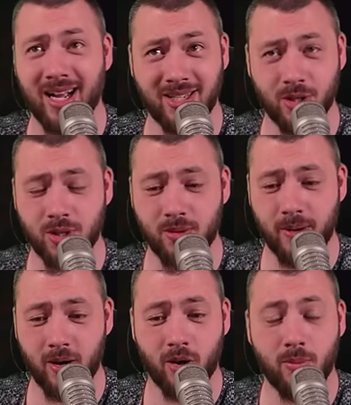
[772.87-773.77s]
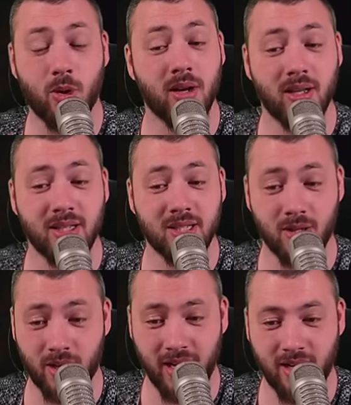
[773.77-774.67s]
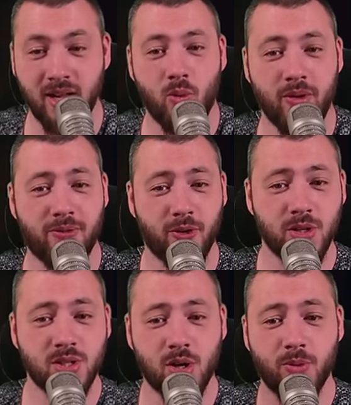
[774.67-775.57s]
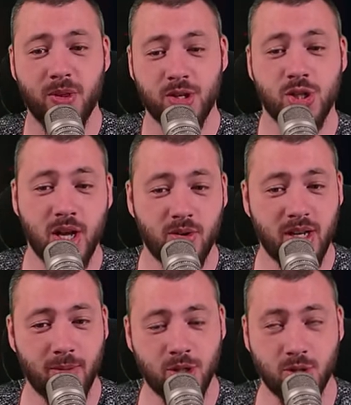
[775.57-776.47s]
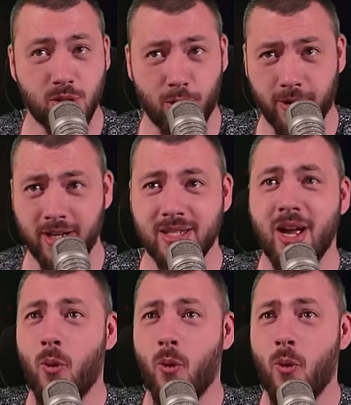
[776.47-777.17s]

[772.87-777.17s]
I touched on the Paragon Board, let's look at it. We first start with a shadow damage on darkness.